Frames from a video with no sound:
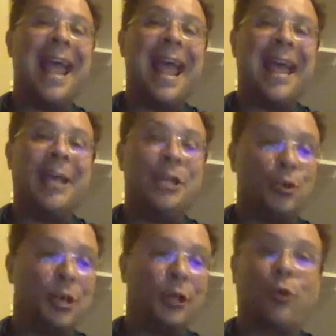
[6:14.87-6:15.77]
And you
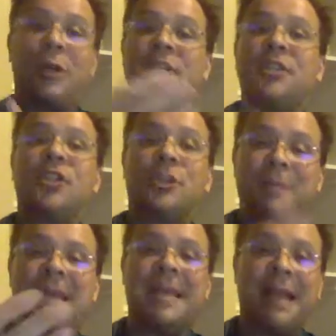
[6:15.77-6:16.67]
can increase the
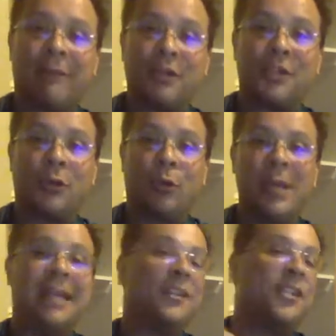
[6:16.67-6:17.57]
speed every single
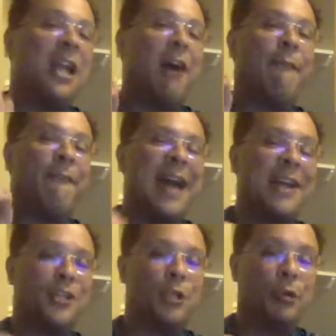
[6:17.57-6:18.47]
week and see how
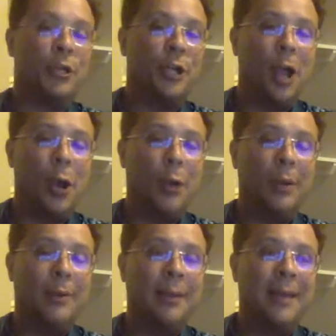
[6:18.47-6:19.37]
fast you can go.
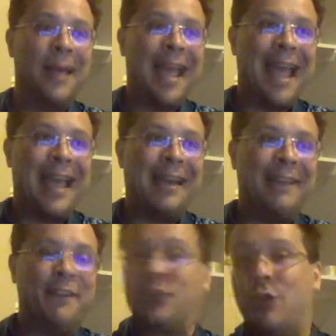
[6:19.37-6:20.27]
And
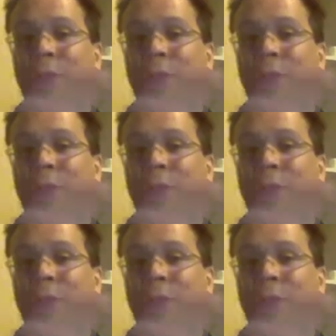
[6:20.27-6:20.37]
if it's too